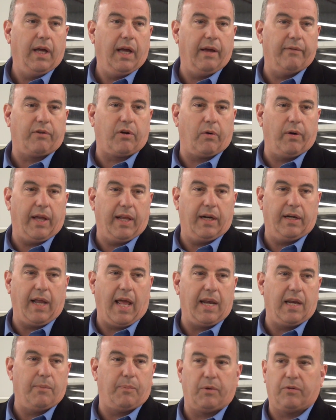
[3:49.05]
have created
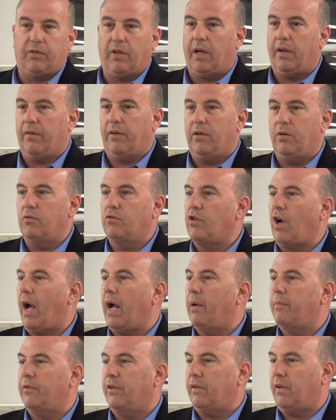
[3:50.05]
80% of the new
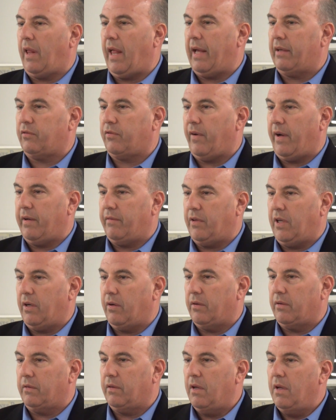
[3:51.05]
jobs in the last 5
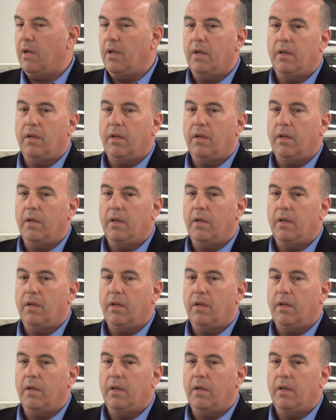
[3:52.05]
years.